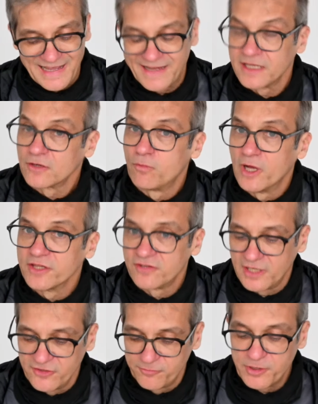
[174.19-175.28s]
I can
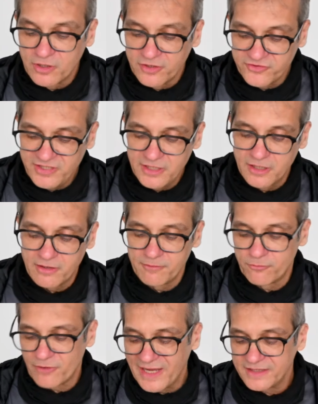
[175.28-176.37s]
quantize, because here
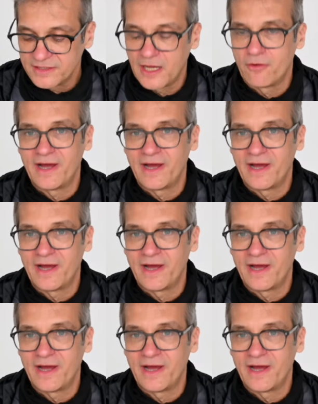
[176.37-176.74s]
right now